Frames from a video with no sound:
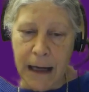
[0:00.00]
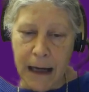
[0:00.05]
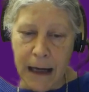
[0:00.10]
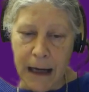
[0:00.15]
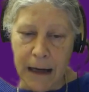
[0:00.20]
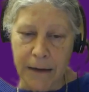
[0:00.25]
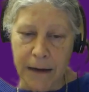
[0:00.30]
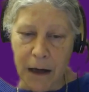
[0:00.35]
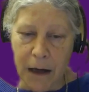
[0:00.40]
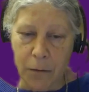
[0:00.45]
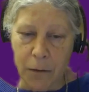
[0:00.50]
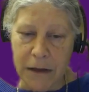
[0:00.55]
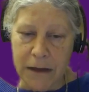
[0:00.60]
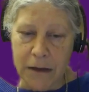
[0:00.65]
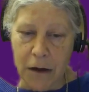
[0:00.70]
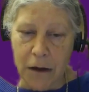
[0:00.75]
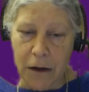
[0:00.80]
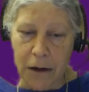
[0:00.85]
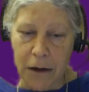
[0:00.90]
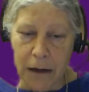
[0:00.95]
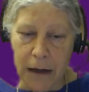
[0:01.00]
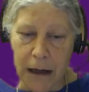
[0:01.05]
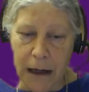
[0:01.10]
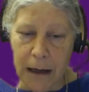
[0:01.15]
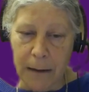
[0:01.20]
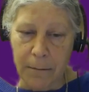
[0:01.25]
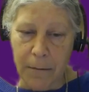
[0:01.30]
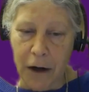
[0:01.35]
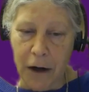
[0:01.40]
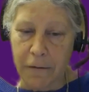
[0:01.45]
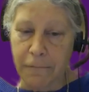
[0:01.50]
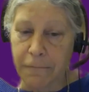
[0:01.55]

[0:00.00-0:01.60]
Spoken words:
and that was our